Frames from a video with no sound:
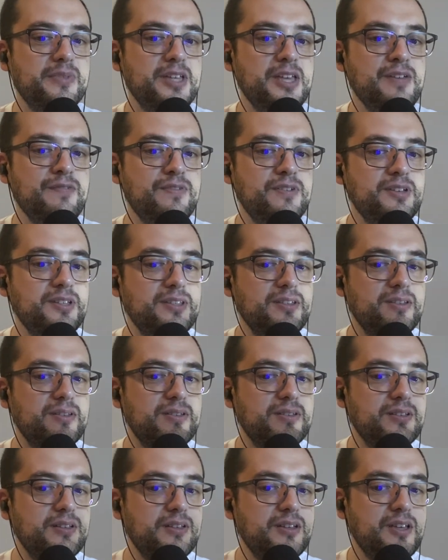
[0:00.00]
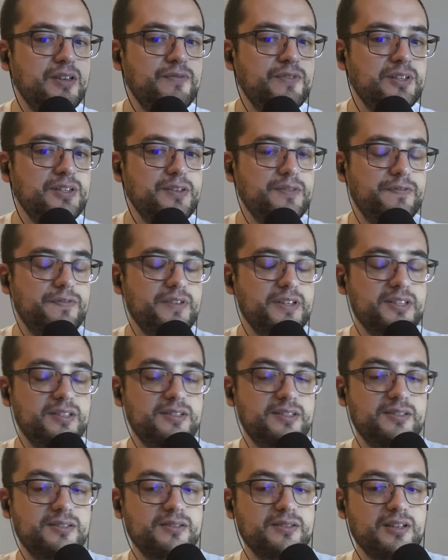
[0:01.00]
even if
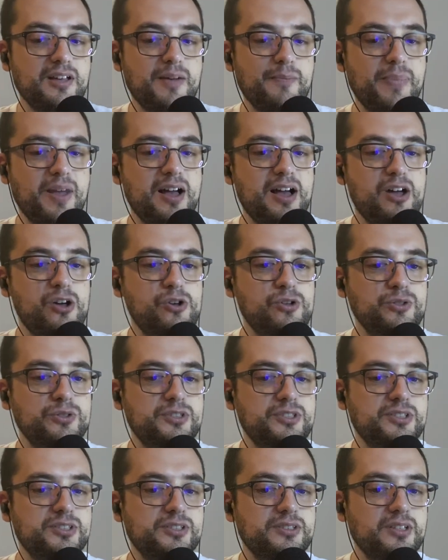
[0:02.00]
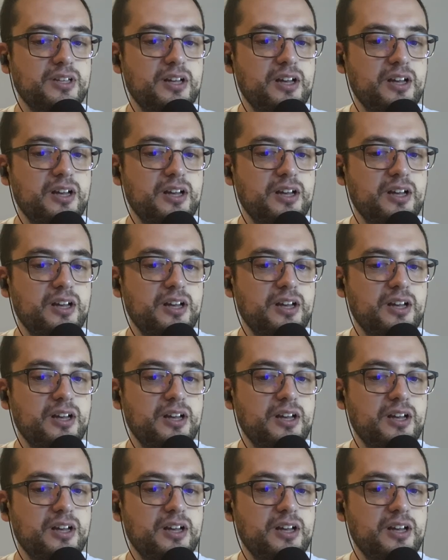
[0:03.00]
it's about